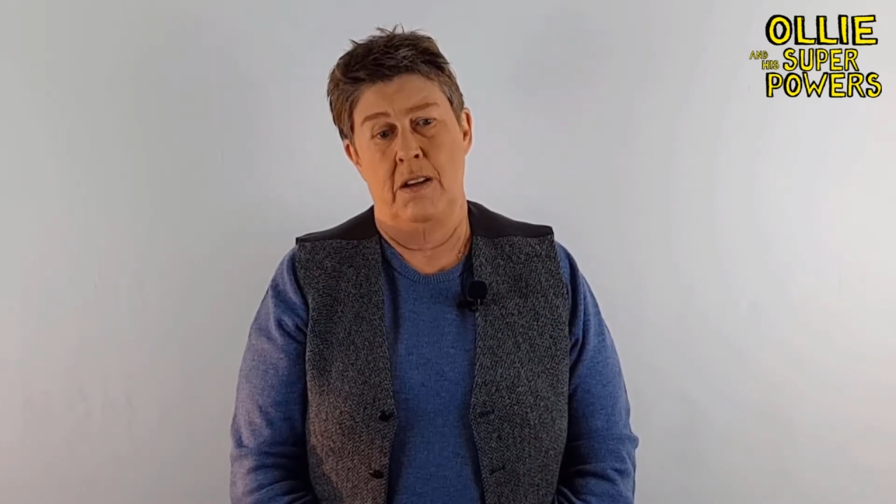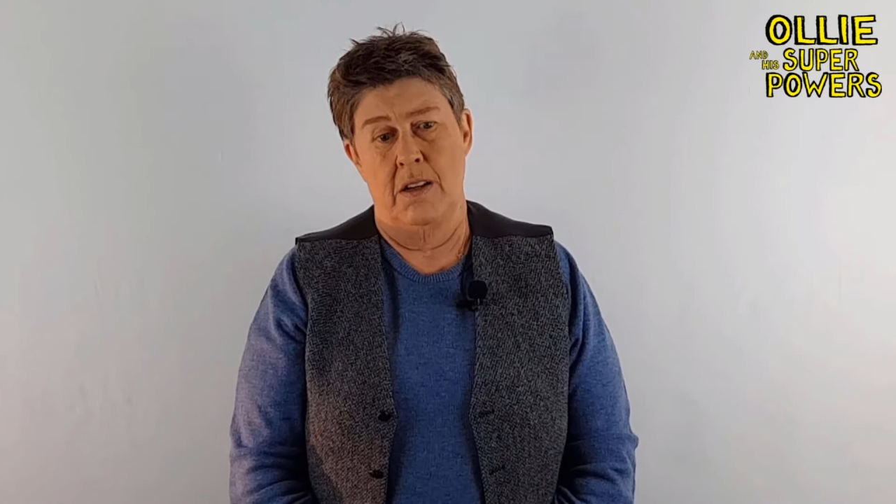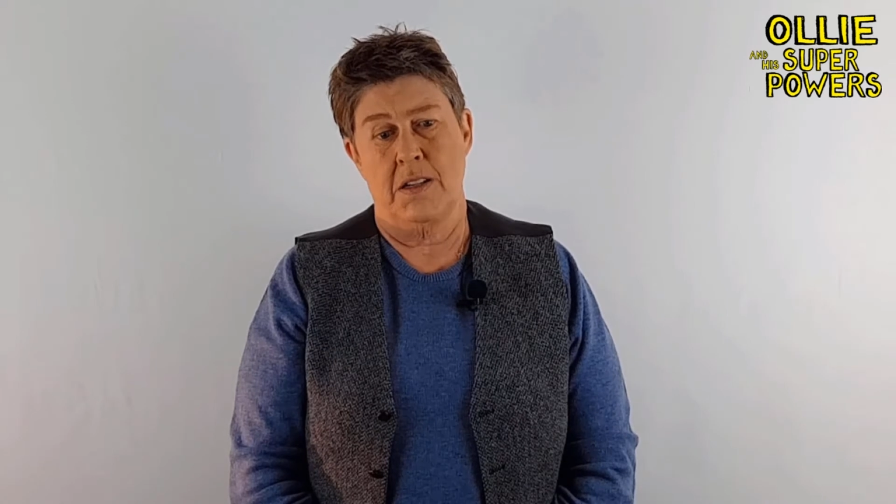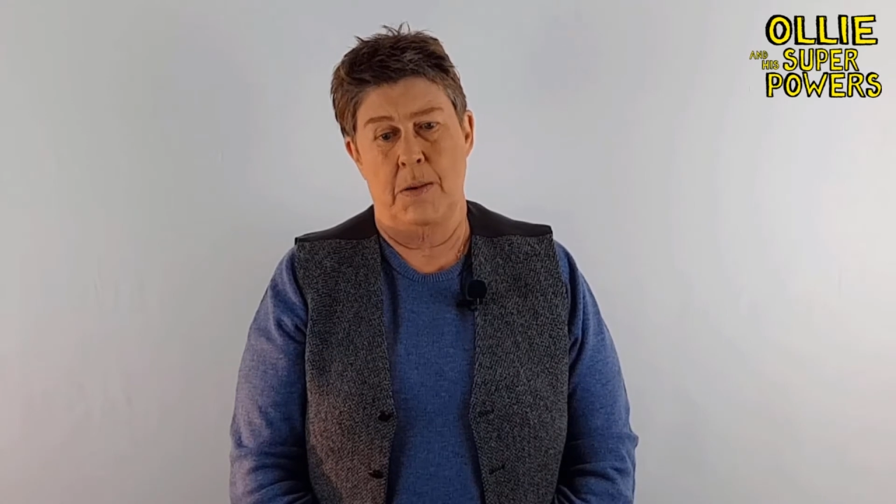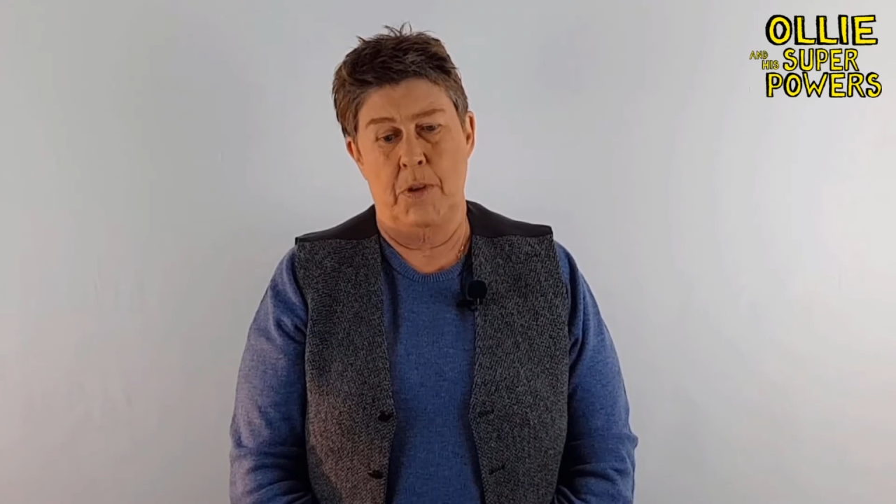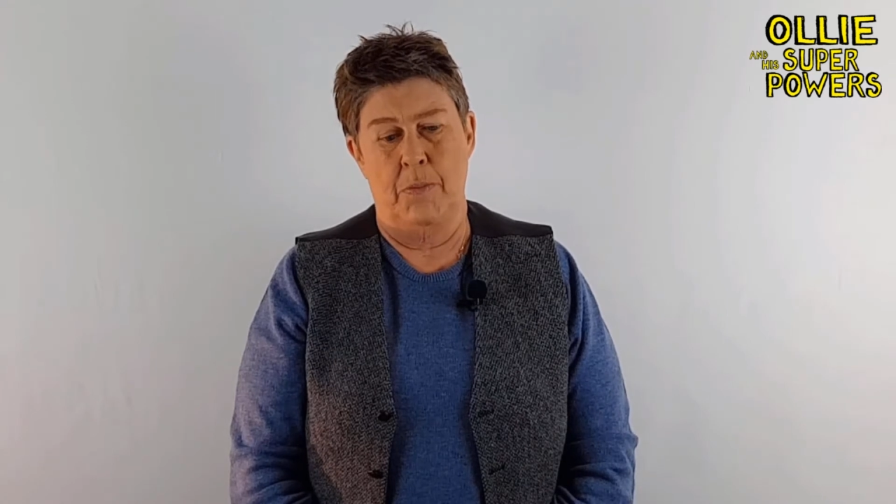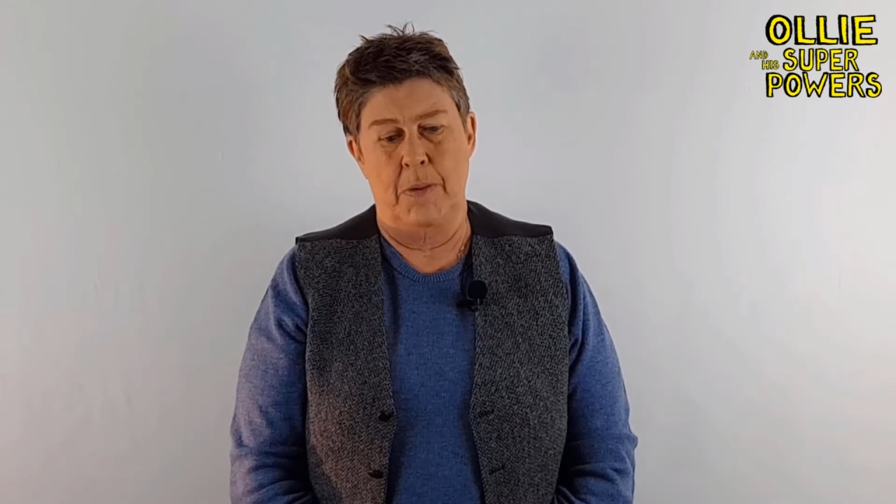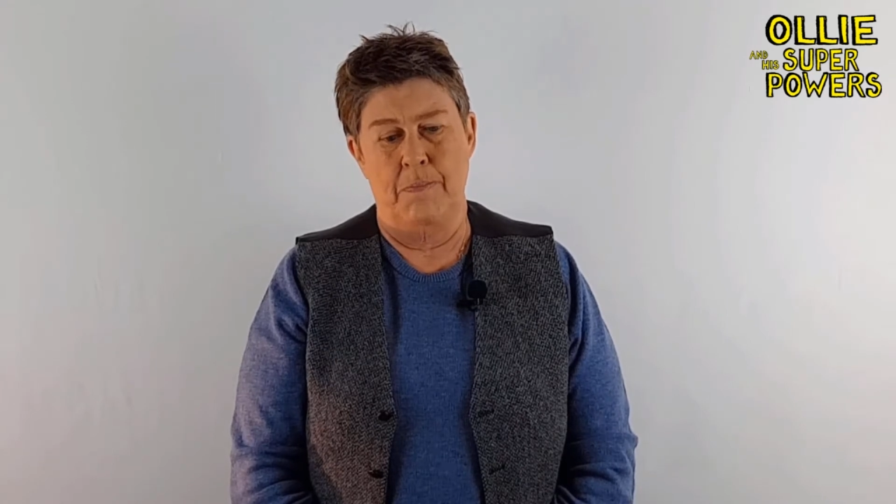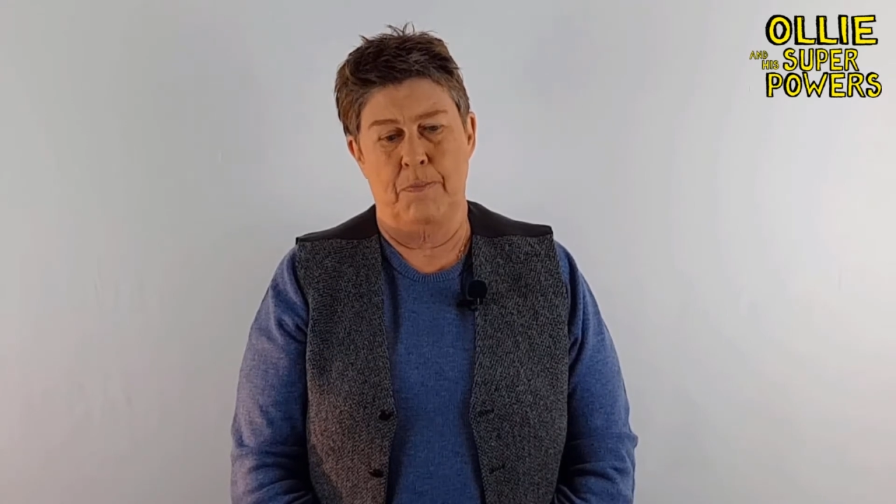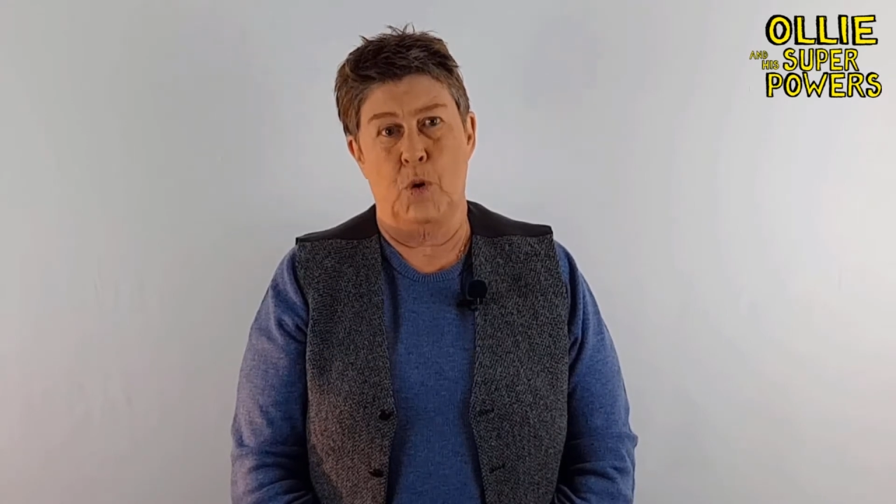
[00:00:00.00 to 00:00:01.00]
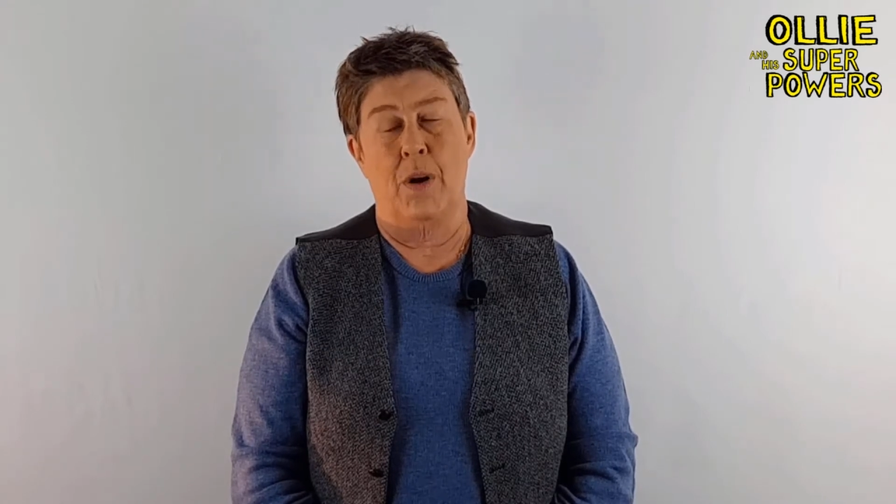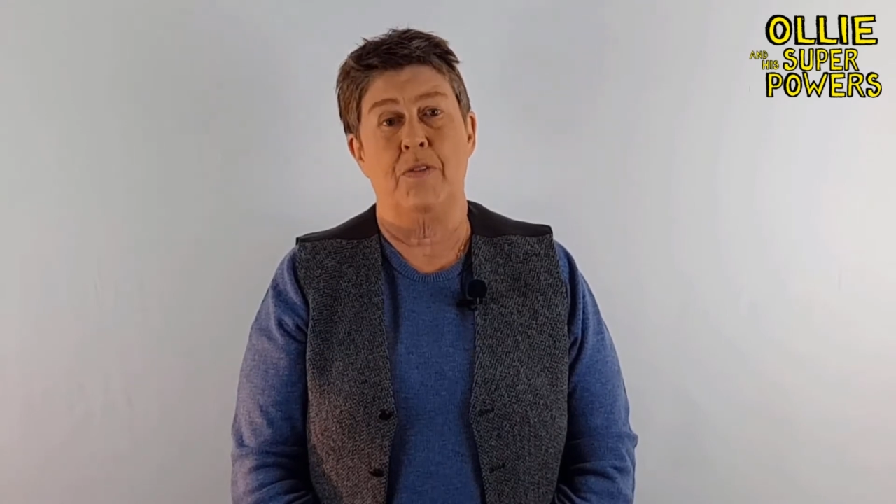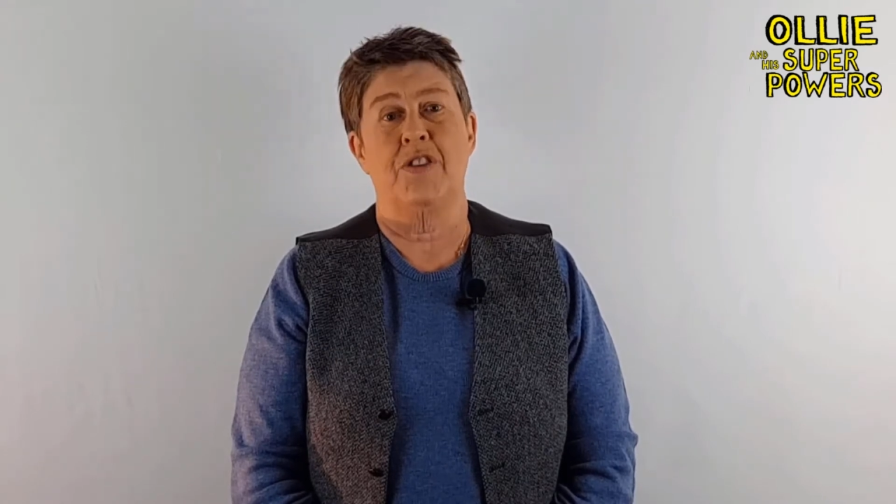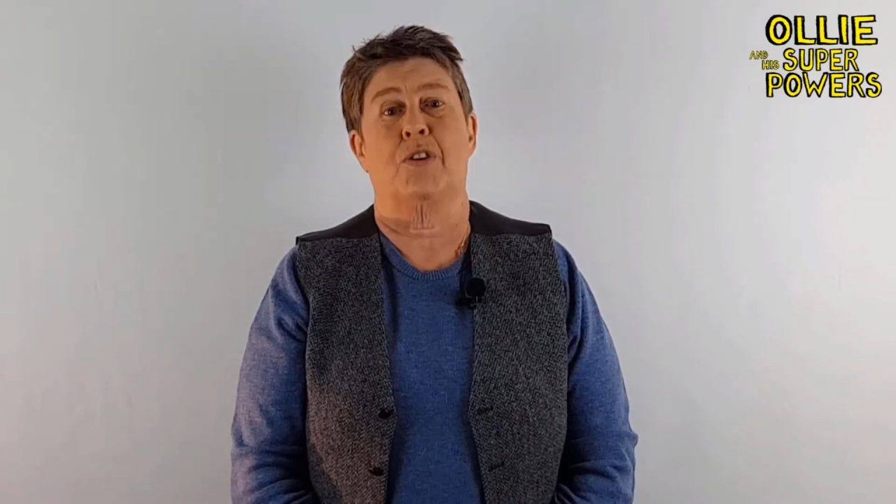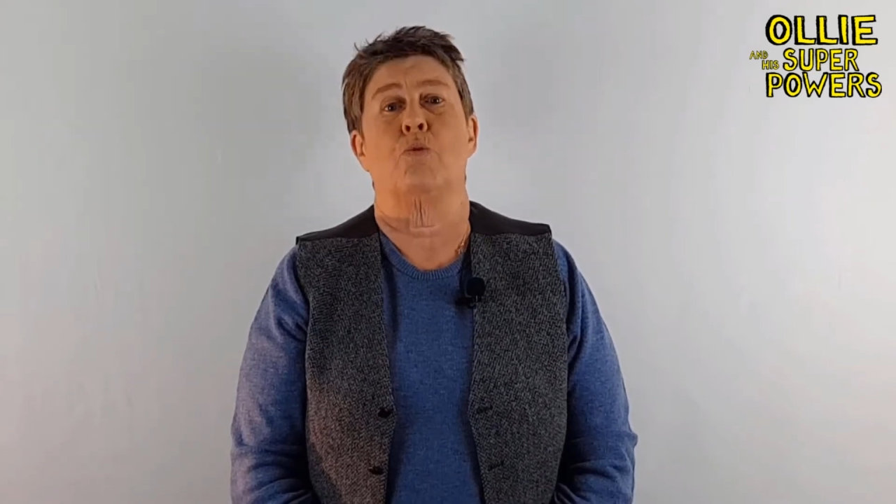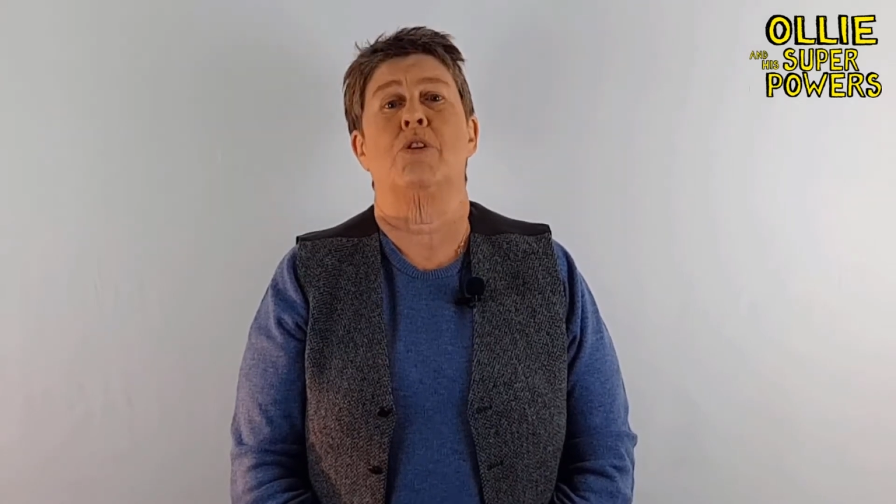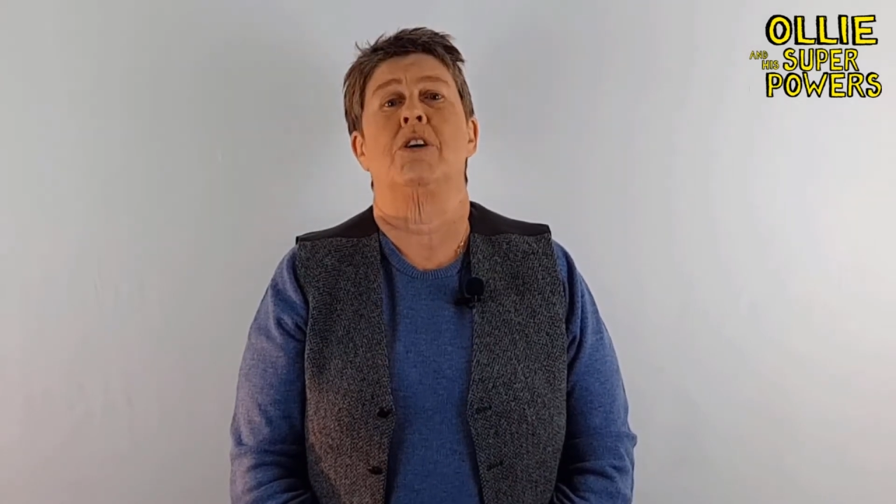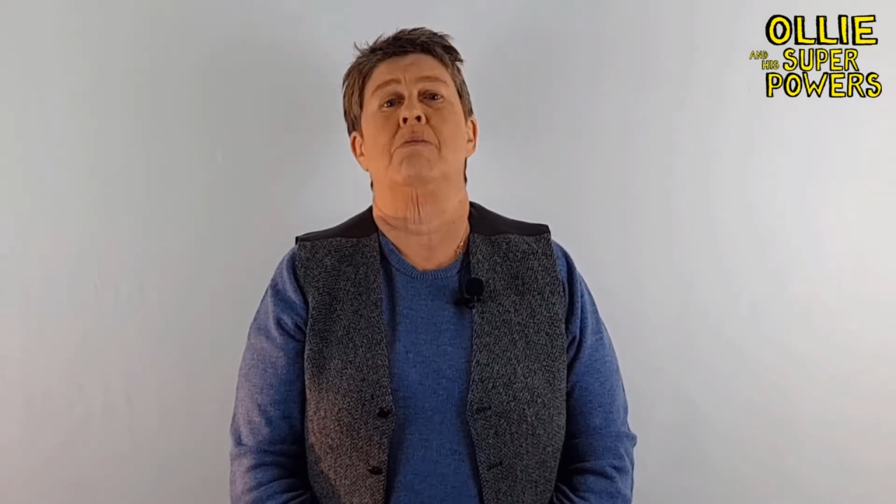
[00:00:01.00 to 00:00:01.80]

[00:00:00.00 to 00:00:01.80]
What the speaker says: some of them been quite physical too.